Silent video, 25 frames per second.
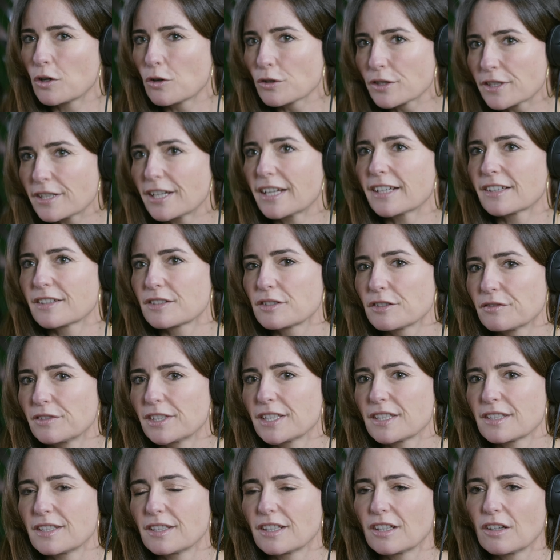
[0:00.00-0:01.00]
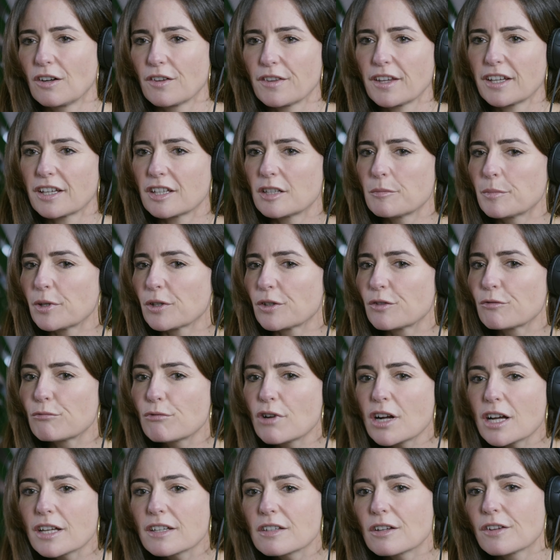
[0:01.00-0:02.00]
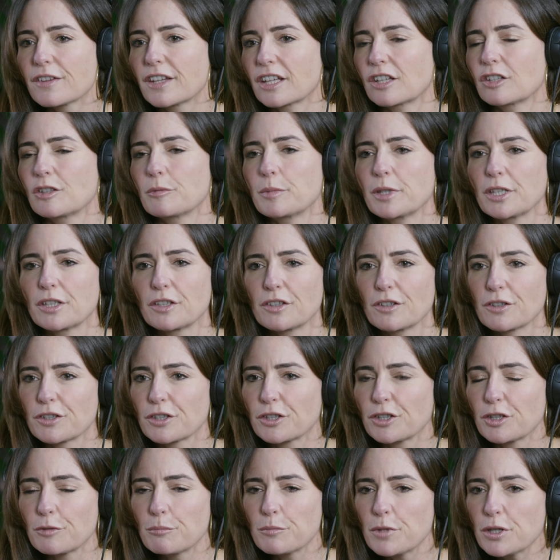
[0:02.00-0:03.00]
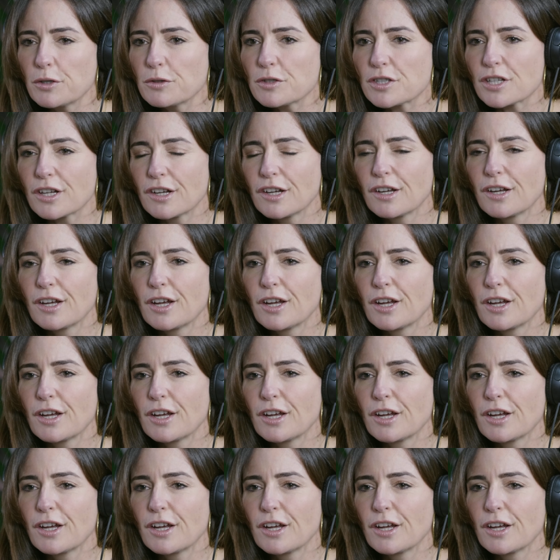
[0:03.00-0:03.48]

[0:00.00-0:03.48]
Context of listening. Are they going to be on a run? Are they going to be on a commute?